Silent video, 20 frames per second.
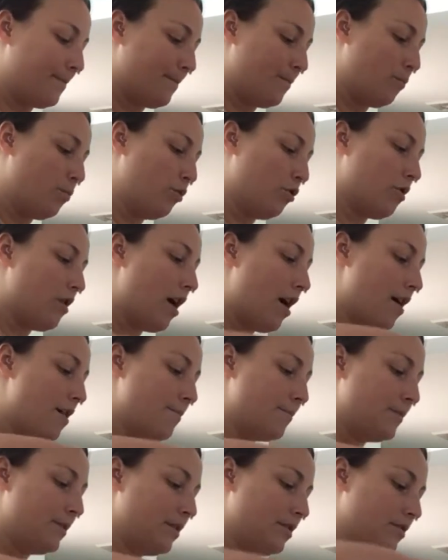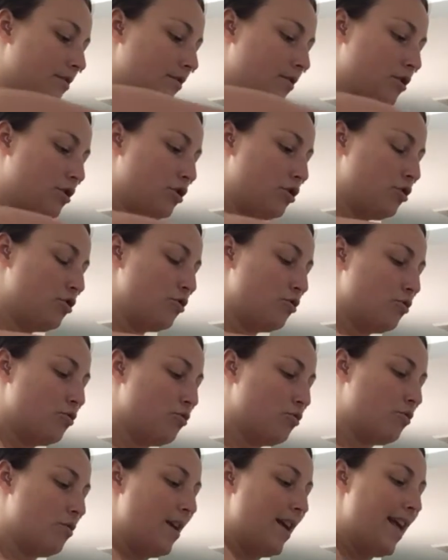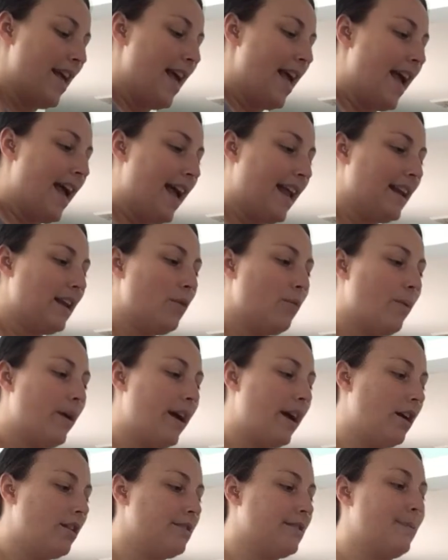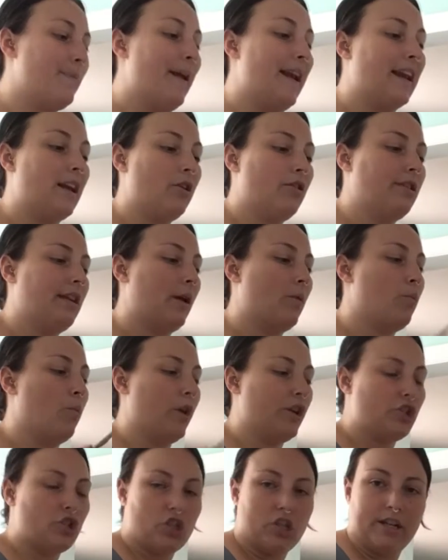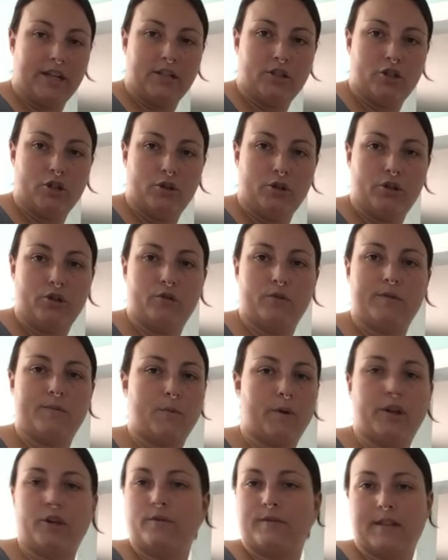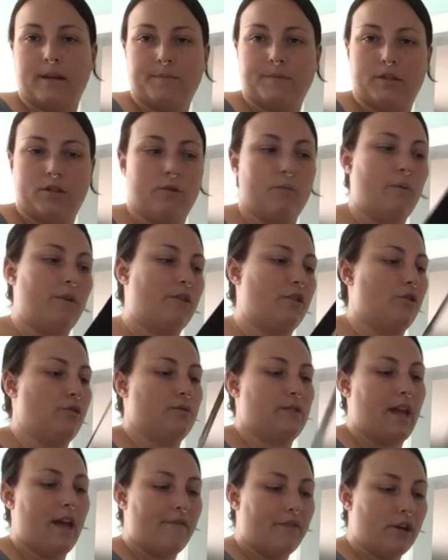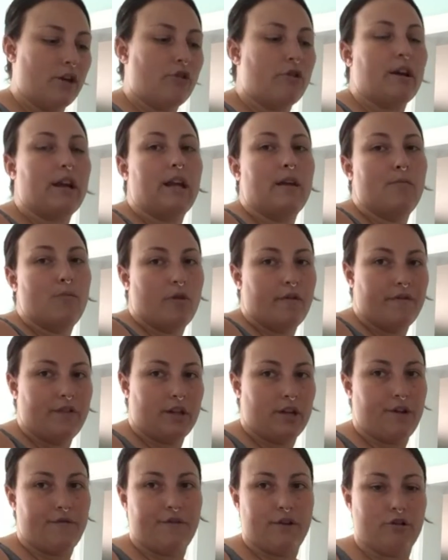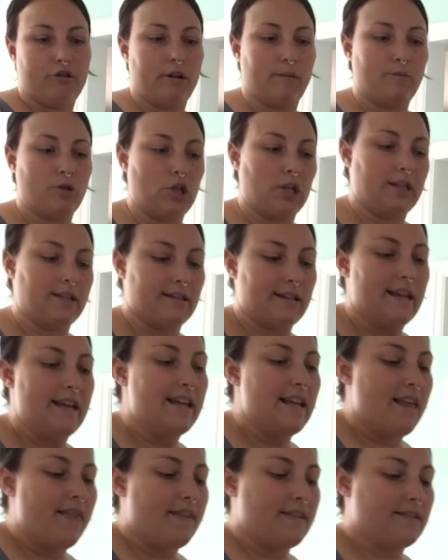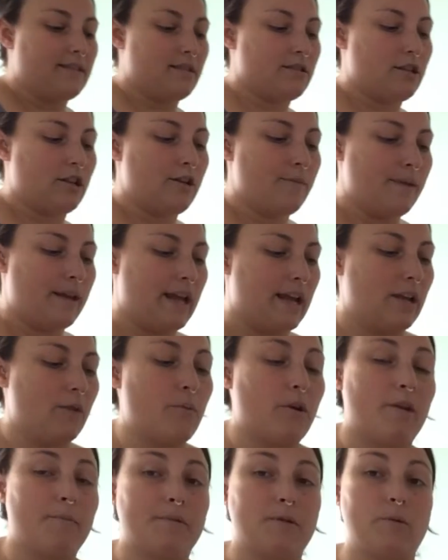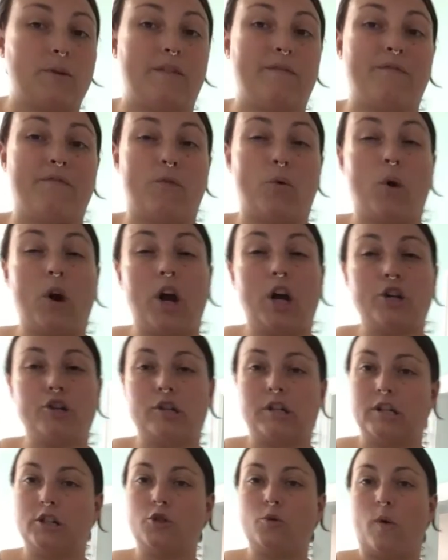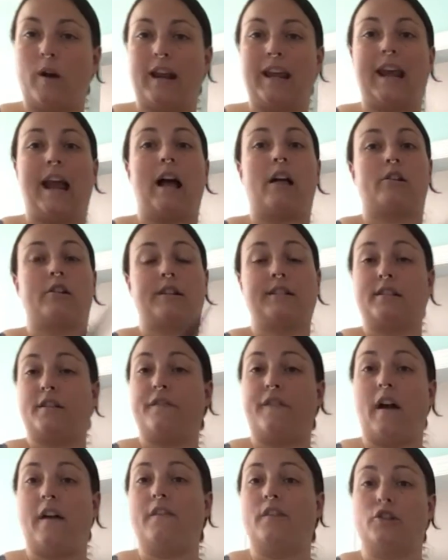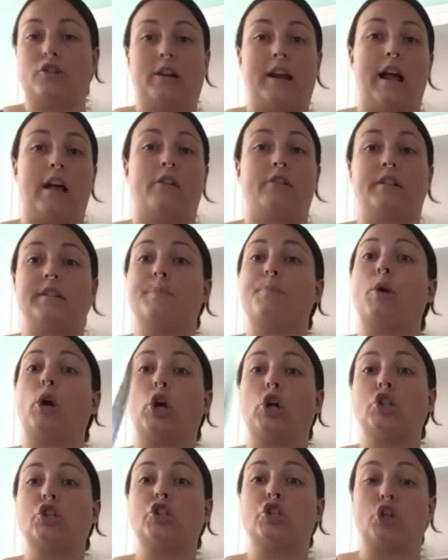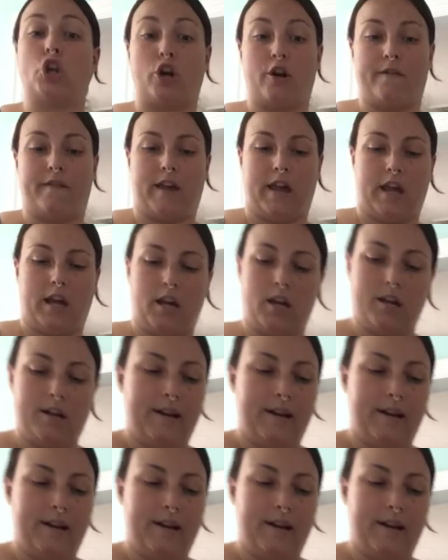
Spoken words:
will come to anywhere, depending on what cheese you use, what you substitute, whether you use heavy cream or Philadelphia cream cheese. This is going to be anywhere between 420 calories to 500 calories per serving.